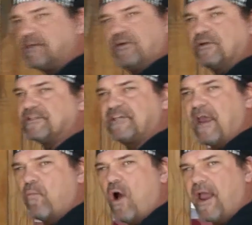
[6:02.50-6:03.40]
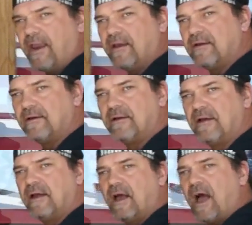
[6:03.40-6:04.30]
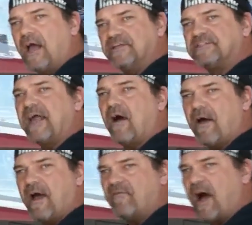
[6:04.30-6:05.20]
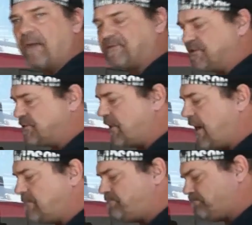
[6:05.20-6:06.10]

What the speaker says: do it the same way. I just now have options, right?